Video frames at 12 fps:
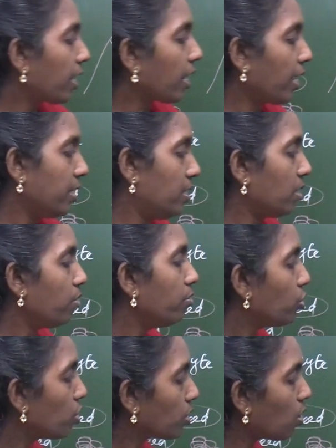right,
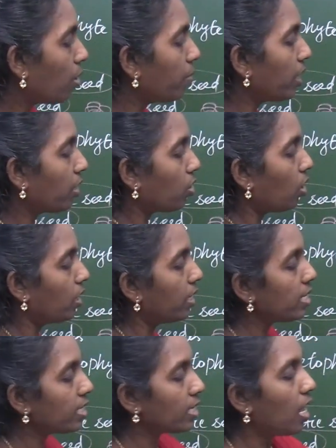which is commonly called
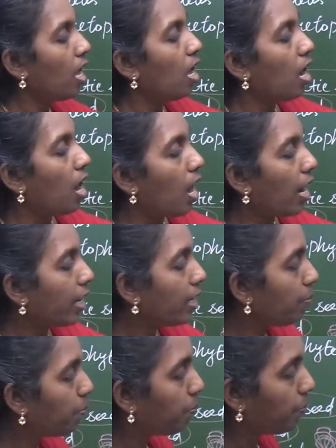as
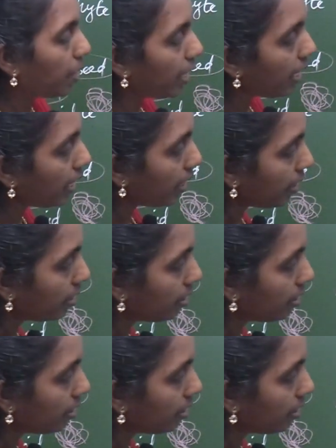IPR.